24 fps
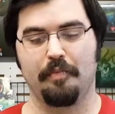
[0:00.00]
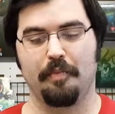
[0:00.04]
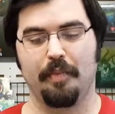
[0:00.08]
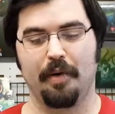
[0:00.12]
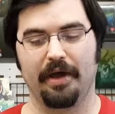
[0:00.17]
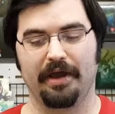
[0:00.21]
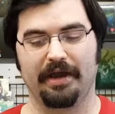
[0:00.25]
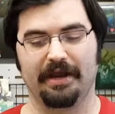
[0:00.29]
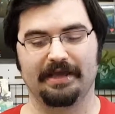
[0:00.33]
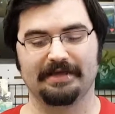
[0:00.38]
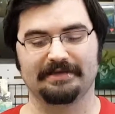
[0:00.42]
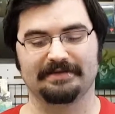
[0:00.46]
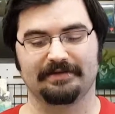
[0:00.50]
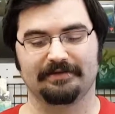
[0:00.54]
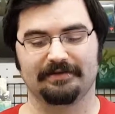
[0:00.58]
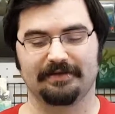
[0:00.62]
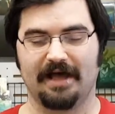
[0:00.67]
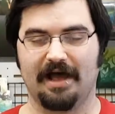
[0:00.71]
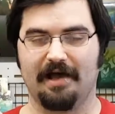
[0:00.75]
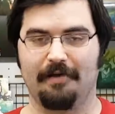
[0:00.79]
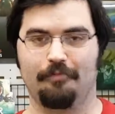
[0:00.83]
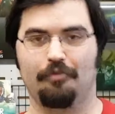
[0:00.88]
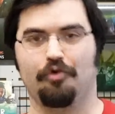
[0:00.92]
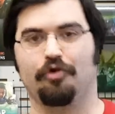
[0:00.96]
but it's a
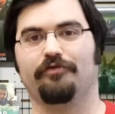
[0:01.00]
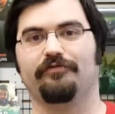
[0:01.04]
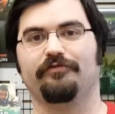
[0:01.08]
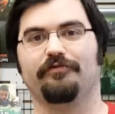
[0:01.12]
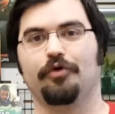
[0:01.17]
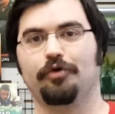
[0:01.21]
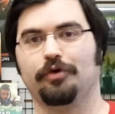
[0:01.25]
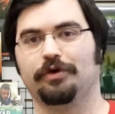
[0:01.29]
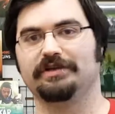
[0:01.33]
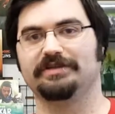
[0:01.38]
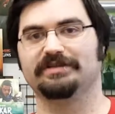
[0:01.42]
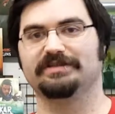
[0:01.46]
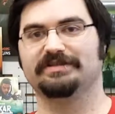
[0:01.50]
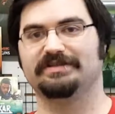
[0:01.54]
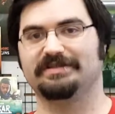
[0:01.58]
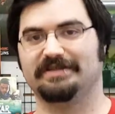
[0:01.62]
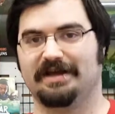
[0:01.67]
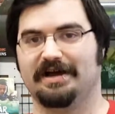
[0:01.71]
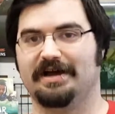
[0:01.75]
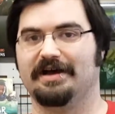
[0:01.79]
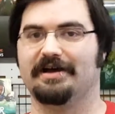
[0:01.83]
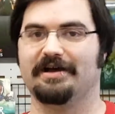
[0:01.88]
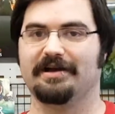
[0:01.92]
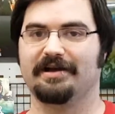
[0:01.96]
lot more focused
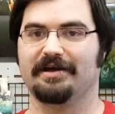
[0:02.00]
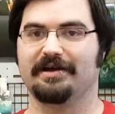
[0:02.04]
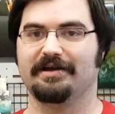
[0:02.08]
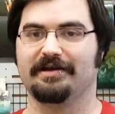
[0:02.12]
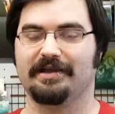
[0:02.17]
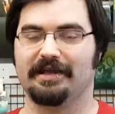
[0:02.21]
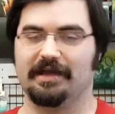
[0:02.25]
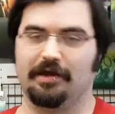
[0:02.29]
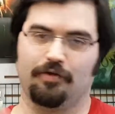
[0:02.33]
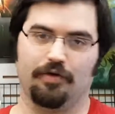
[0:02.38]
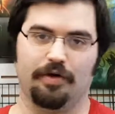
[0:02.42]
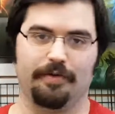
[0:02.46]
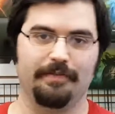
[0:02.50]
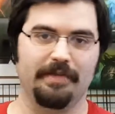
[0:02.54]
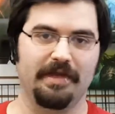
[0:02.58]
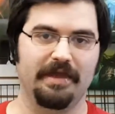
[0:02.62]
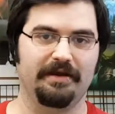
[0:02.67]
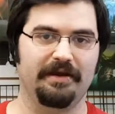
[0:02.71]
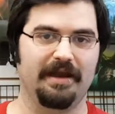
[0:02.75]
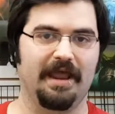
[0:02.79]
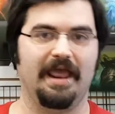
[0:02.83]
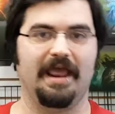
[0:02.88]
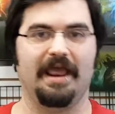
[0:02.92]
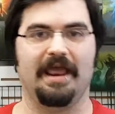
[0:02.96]
on
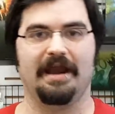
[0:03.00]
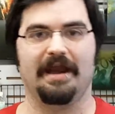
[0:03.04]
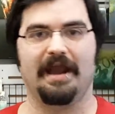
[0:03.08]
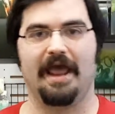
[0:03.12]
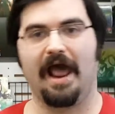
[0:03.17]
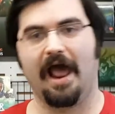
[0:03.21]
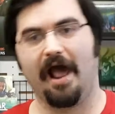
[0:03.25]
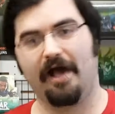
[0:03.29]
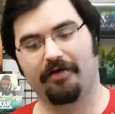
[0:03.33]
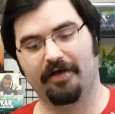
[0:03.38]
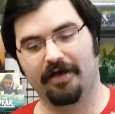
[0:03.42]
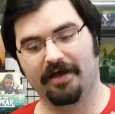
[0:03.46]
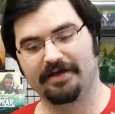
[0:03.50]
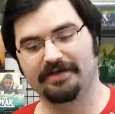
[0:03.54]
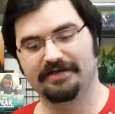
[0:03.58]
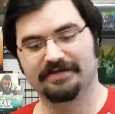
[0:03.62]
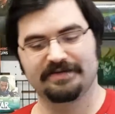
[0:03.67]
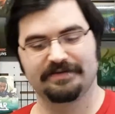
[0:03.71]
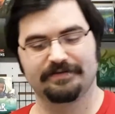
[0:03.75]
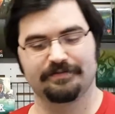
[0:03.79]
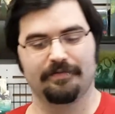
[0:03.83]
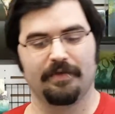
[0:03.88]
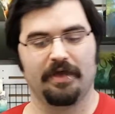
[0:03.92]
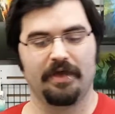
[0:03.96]
equipment and
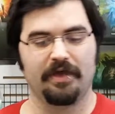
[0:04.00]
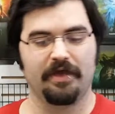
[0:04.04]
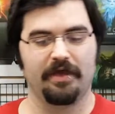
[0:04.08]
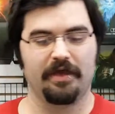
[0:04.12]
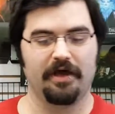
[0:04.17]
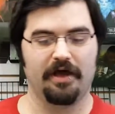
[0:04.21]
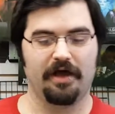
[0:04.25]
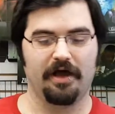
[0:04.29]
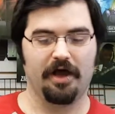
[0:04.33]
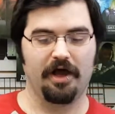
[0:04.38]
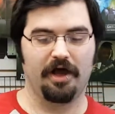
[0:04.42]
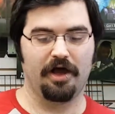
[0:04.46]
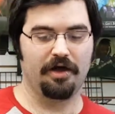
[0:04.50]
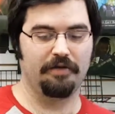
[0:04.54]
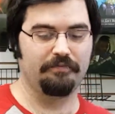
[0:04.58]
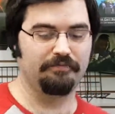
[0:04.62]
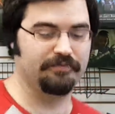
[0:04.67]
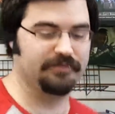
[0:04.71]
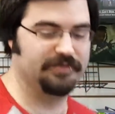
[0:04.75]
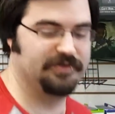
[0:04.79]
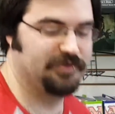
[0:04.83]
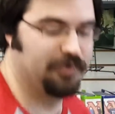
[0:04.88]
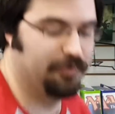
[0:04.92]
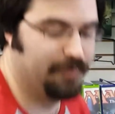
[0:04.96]
allies.
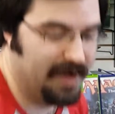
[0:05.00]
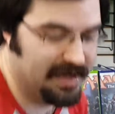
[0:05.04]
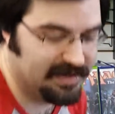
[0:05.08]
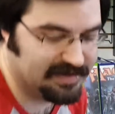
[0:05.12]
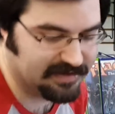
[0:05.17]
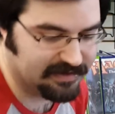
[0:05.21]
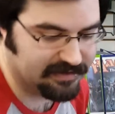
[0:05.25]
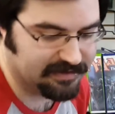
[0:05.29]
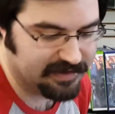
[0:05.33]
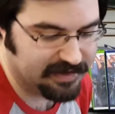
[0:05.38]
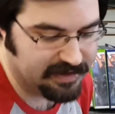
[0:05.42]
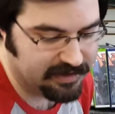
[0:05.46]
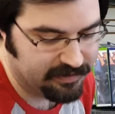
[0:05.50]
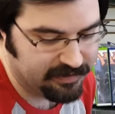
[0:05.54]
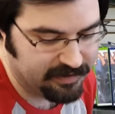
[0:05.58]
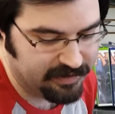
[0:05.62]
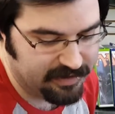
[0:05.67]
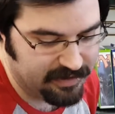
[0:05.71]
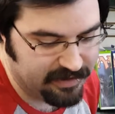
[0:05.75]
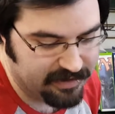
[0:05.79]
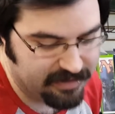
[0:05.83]
So basically,